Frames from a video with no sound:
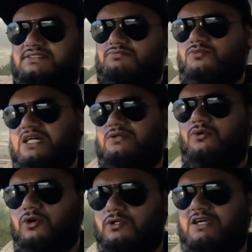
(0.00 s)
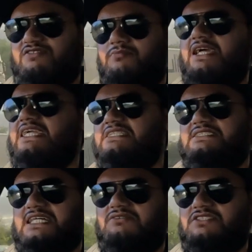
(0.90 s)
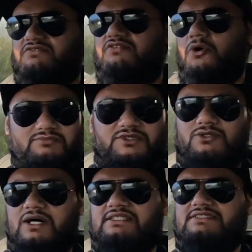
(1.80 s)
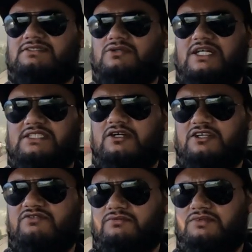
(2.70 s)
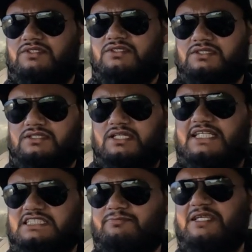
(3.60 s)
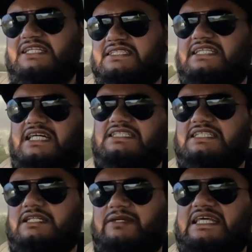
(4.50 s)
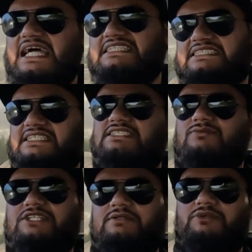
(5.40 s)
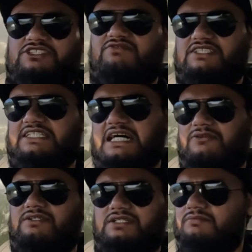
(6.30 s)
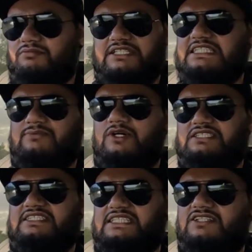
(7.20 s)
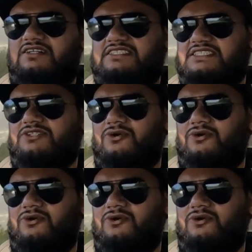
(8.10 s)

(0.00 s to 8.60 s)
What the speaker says: went all the way from 8 down to 4. Quite a lot of 8 speeders can get a bit hesitant when you put your foot down, but this one did not at all.